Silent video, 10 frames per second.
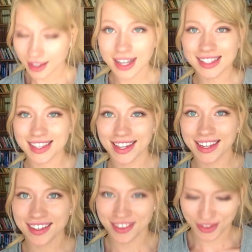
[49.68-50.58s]
And last
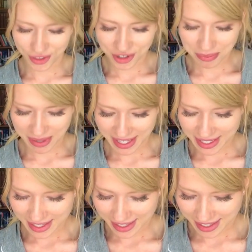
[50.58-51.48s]
thing, the third
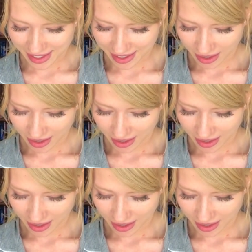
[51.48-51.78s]
piece,